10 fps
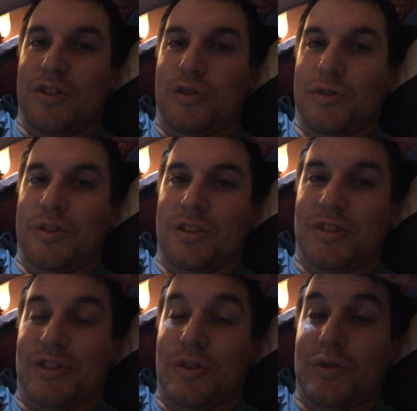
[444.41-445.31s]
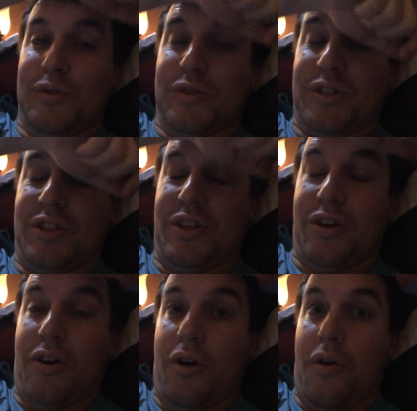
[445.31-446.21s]
good to
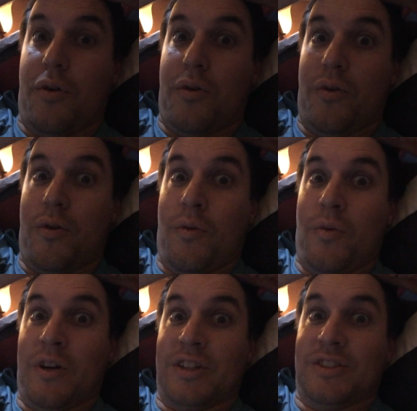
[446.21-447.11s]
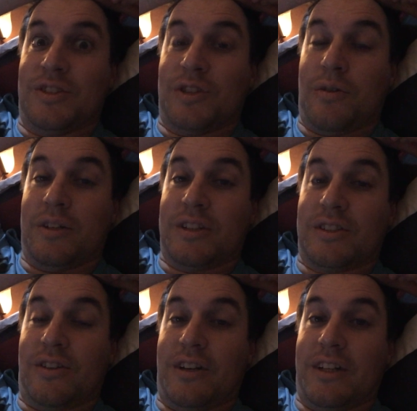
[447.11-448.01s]
go, which is so
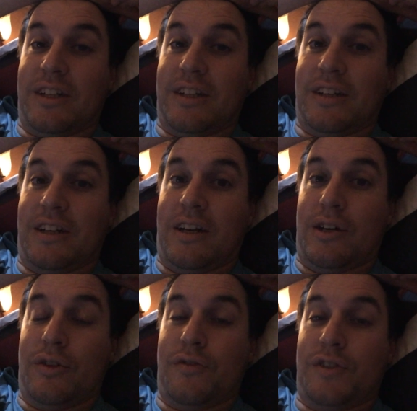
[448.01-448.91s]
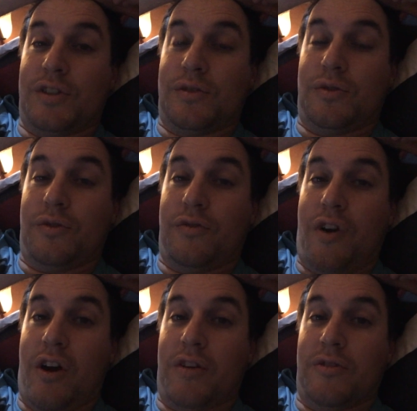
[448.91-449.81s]
exciting. Uh, official
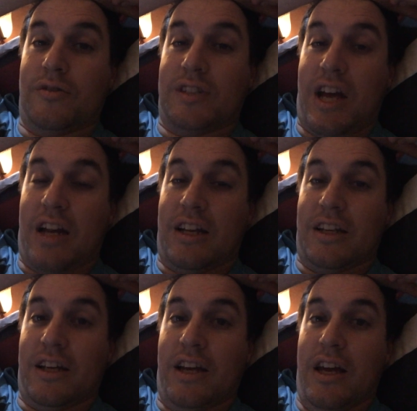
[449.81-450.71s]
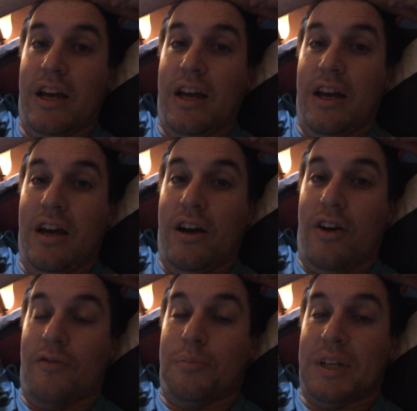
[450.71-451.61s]
final tally
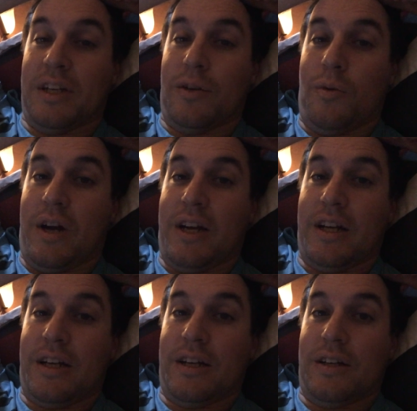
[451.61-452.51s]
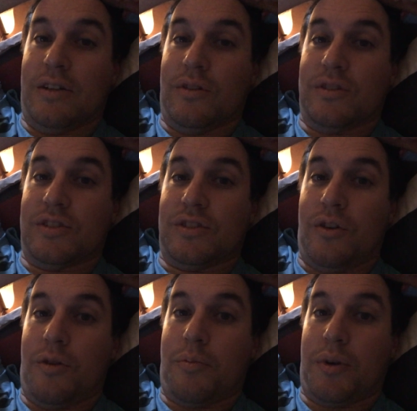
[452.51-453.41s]
of being awake
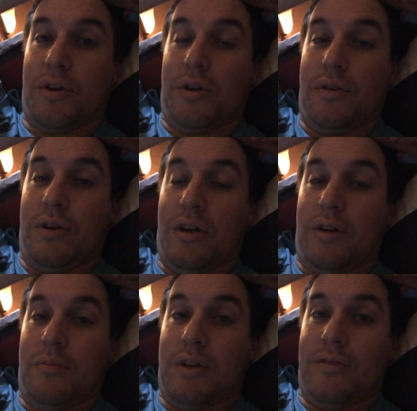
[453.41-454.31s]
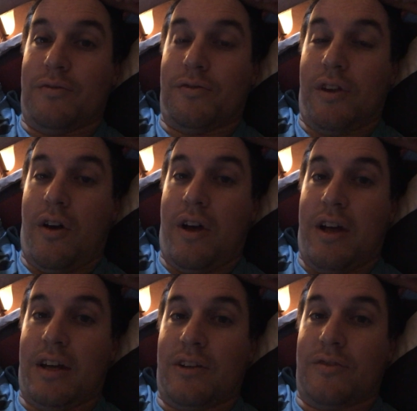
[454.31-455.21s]
non-stop um, and
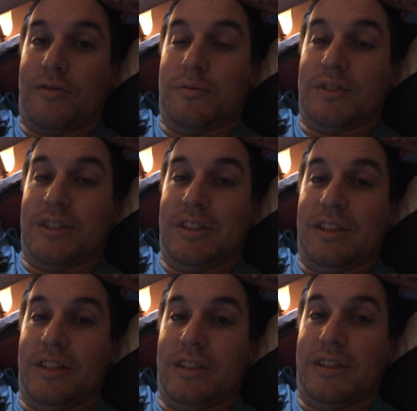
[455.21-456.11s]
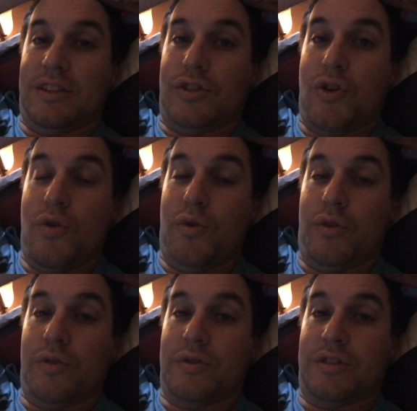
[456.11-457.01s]
flying from Sydney to
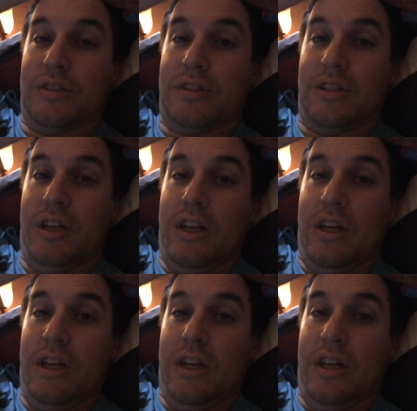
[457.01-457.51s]
Houston